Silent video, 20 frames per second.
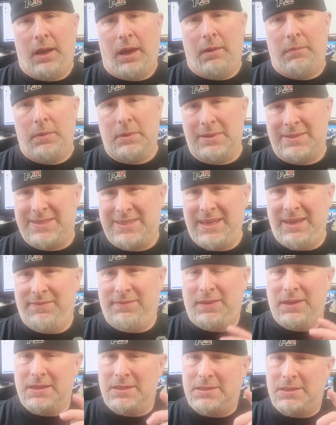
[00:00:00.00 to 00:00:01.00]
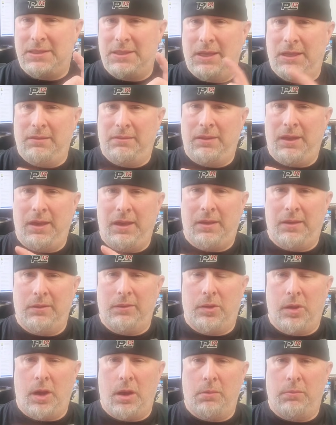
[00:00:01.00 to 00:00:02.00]
I'm going to see if this intake
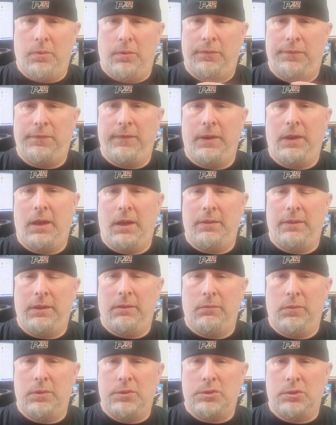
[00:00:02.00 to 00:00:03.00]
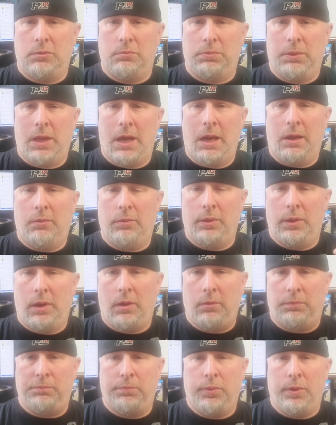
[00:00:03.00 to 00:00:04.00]
and carb will fit on the original block
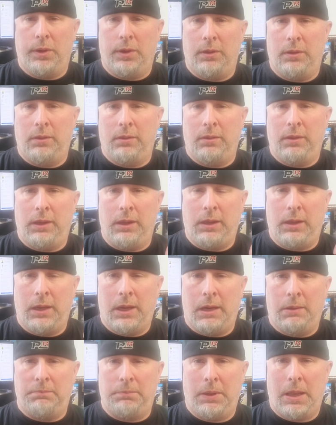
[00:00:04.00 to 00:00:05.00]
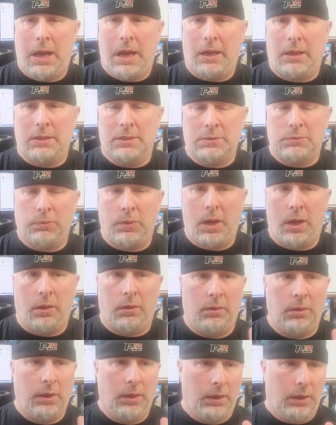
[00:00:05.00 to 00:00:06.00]
without printing the block as
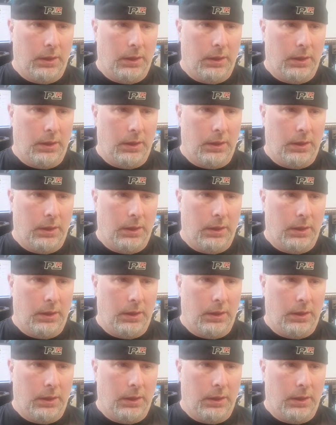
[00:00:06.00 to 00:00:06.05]
well.